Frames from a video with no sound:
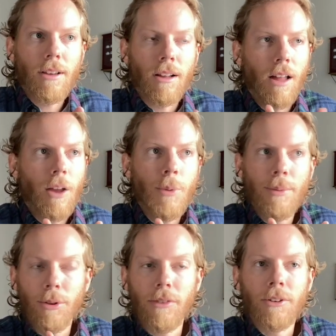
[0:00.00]
A lot of
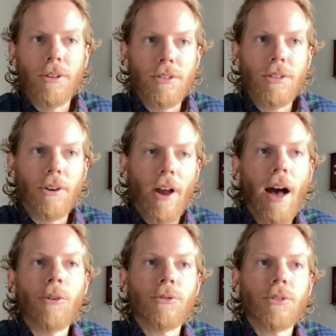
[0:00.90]
people even consider
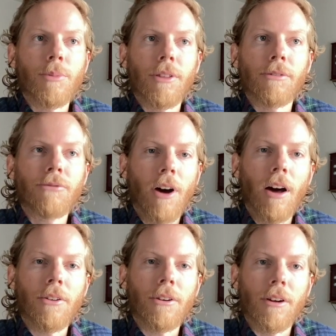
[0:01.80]
Howells to be the
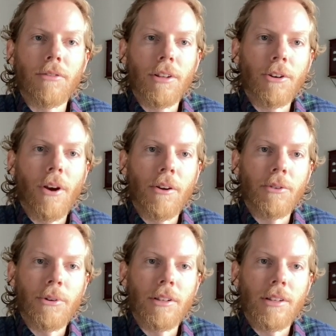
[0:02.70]
father of literary
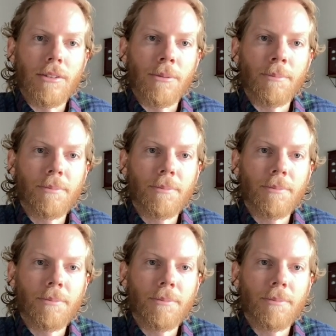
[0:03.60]
realism.